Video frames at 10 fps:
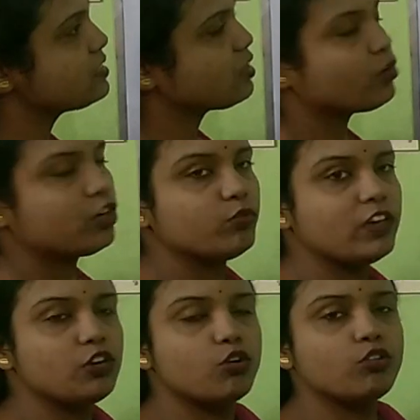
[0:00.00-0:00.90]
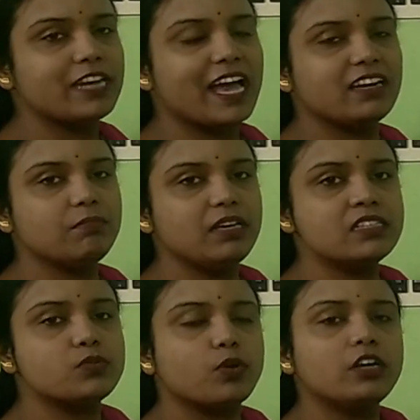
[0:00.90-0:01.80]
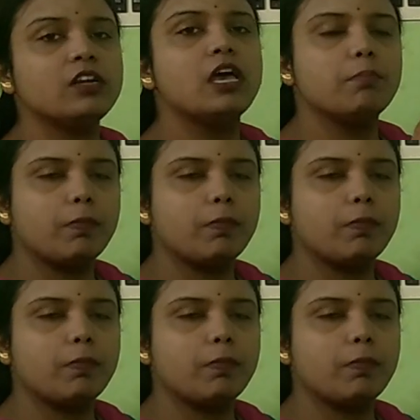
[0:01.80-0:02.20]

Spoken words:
is equal to, we know tan means what?